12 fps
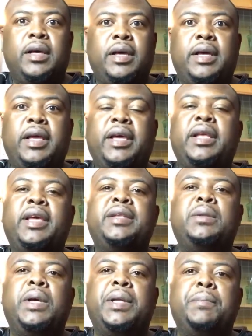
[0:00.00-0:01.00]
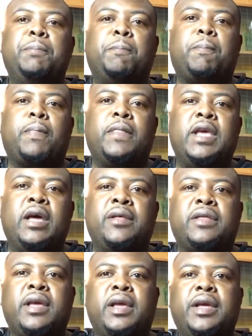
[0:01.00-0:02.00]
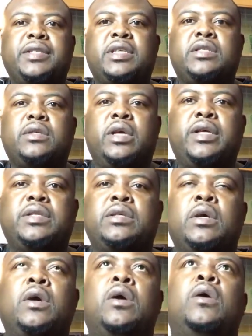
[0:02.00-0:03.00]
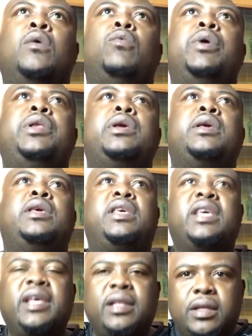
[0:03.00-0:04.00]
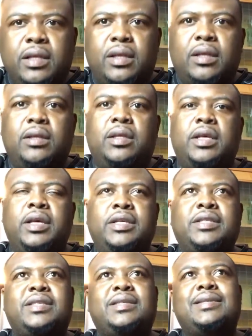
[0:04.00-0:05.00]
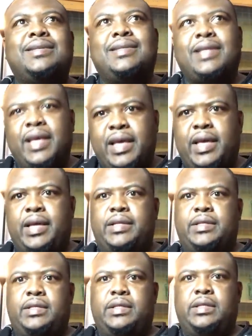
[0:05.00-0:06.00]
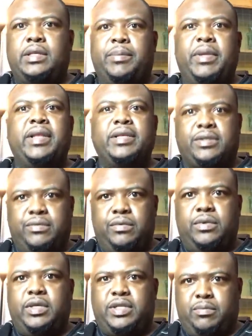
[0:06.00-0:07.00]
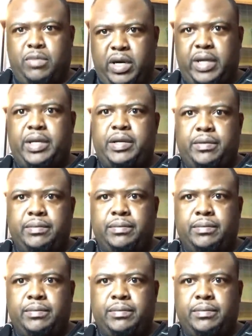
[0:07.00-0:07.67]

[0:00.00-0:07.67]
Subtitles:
and the other thing is when you get these things, I mean this money,